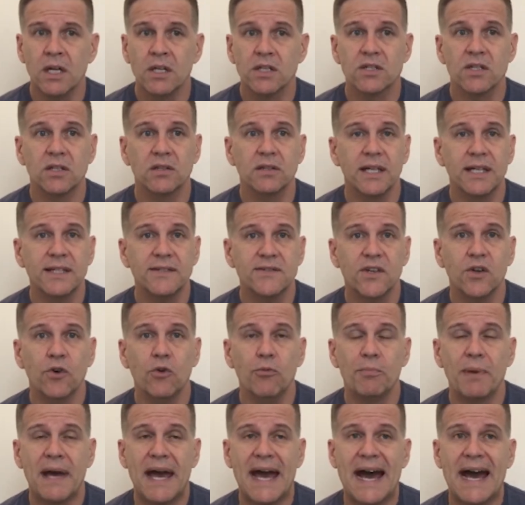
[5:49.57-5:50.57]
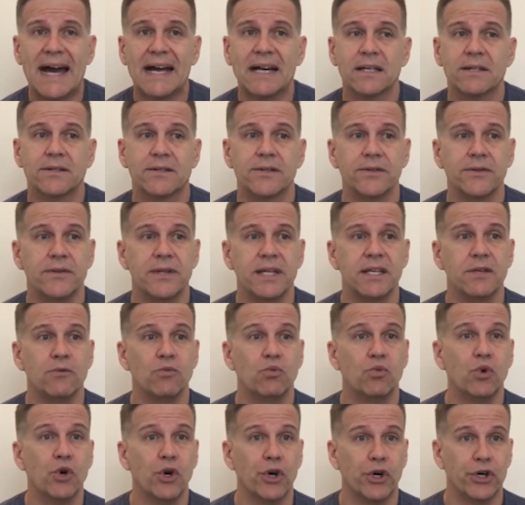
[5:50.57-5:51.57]
So let's go back to the
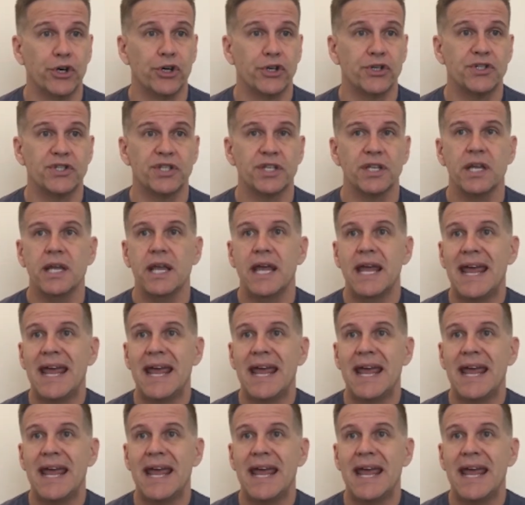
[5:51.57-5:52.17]
words